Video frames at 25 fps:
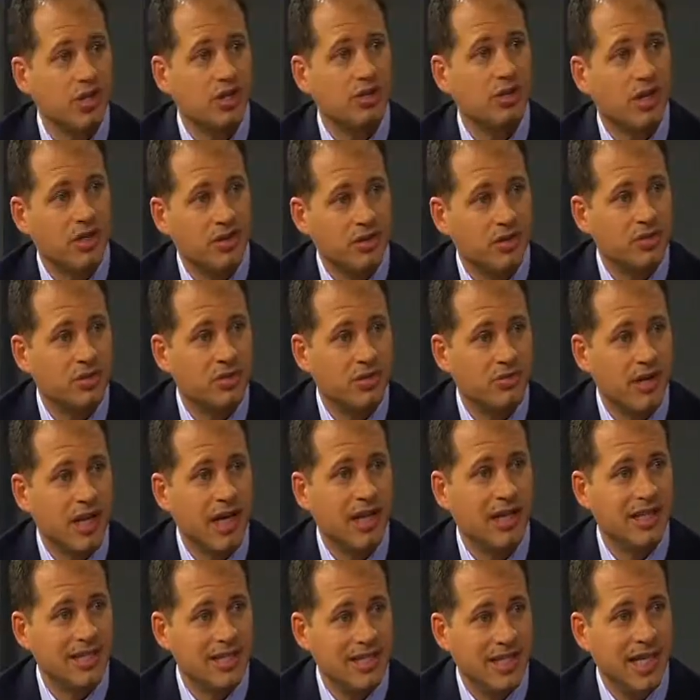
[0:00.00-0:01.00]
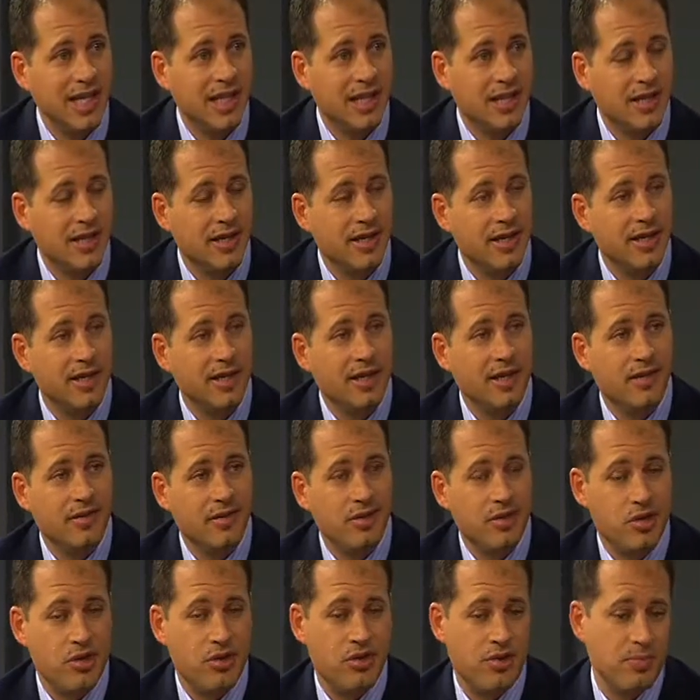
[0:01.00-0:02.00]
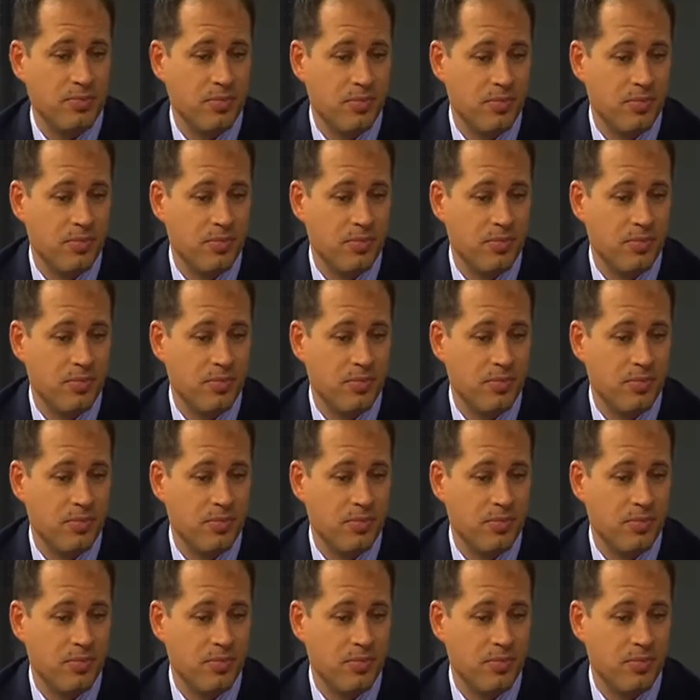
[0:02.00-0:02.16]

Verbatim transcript: structures around the teeth. This is so.